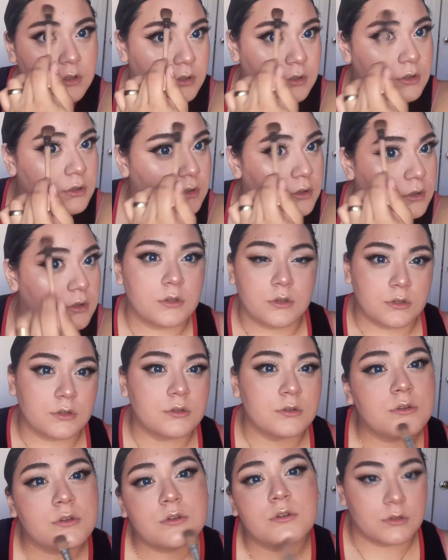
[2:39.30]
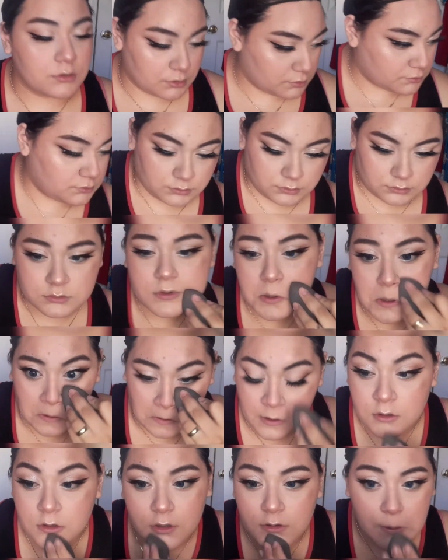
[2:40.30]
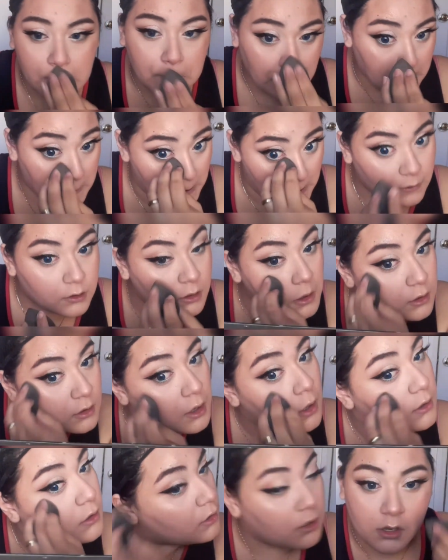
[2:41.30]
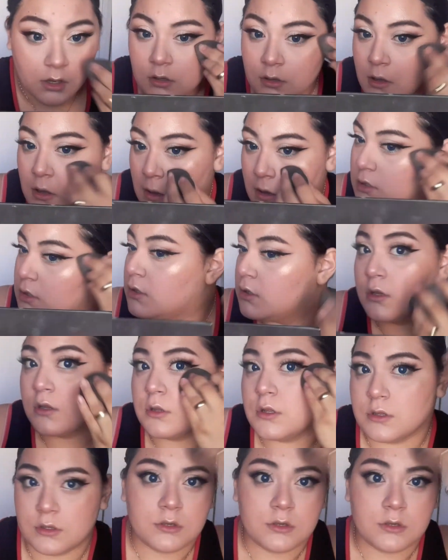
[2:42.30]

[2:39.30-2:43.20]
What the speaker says: Off camera, I added some lashes and liner, and then now I'm just